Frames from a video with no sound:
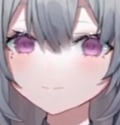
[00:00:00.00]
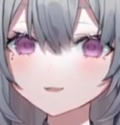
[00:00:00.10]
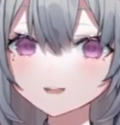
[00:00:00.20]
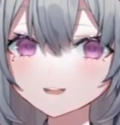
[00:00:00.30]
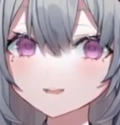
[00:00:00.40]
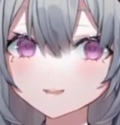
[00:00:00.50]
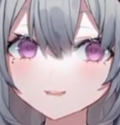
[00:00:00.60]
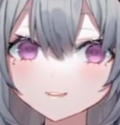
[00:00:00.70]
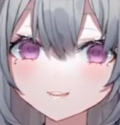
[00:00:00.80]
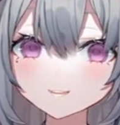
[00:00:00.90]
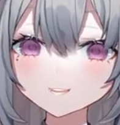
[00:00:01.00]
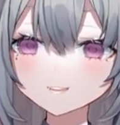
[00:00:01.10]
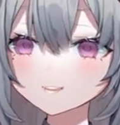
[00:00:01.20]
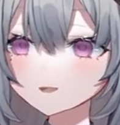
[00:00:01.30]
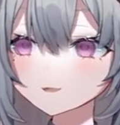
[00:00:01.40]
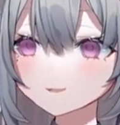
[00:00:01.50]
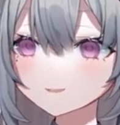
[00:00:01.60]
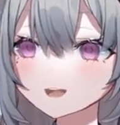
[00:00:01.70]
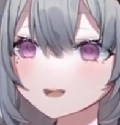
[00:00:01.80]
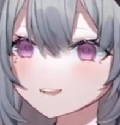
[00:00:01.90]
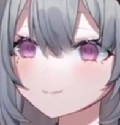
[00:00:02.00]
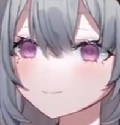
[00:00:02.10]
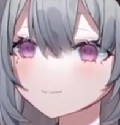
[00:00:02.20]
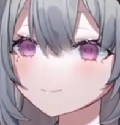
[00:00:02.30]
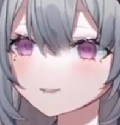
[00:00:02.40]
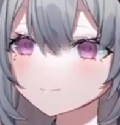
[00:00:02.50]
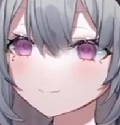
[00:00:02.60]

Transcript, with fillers: no. No guitar. No guitar for